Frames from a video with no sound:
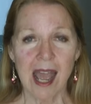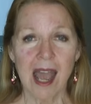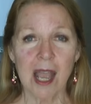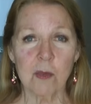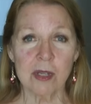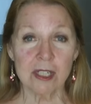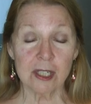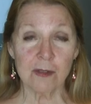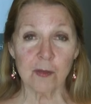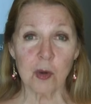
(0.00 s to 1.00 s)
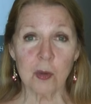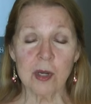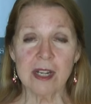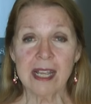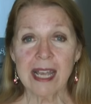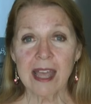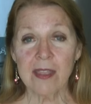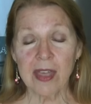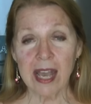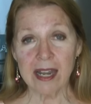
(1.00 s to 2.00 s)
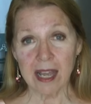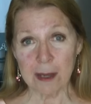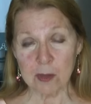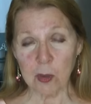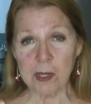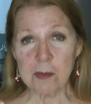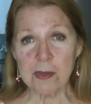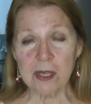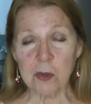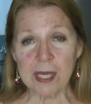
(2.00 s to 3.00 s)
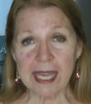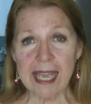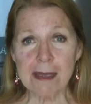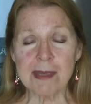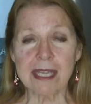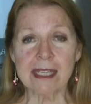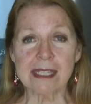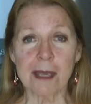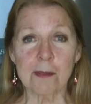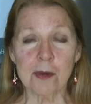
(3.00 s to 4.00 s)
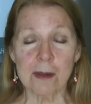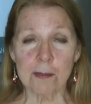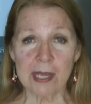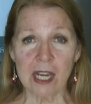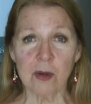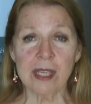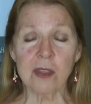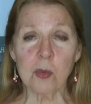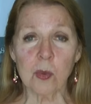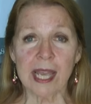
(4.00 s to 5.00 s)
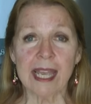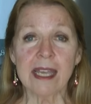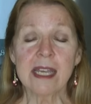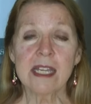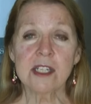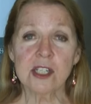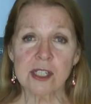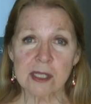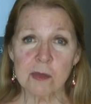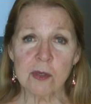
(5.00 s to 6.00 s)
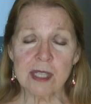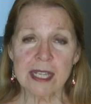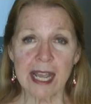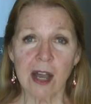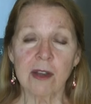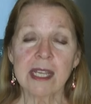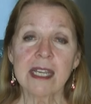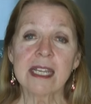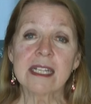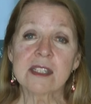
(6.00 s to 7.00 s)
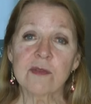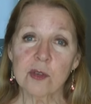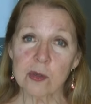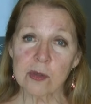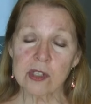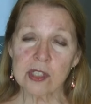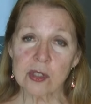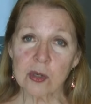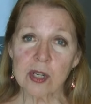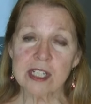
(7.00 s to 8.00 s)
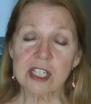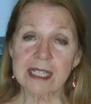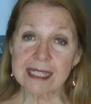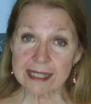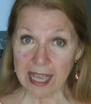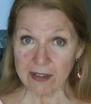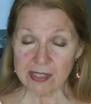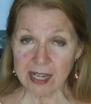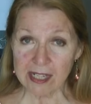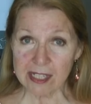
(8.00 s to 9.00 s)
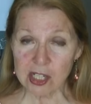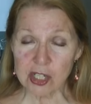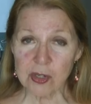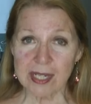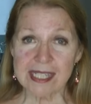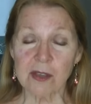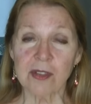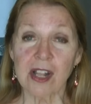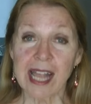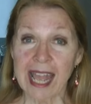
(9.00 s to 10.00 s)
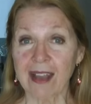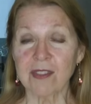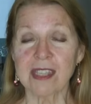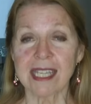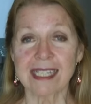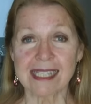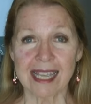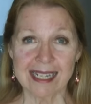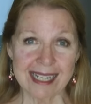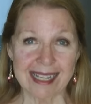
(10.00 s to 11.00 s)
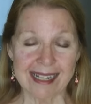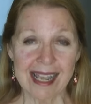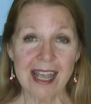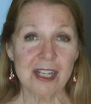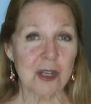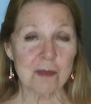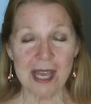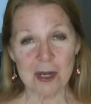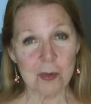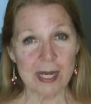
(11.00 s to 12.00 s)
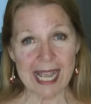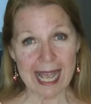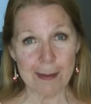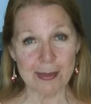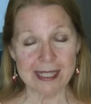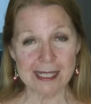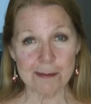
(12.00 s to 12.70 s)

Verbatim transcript: I want to look forward that I'm going to be okay because I'm preparing the way to smooth it out is food storage is lifestyle insurance so that I'll have the things I need no matter what happens.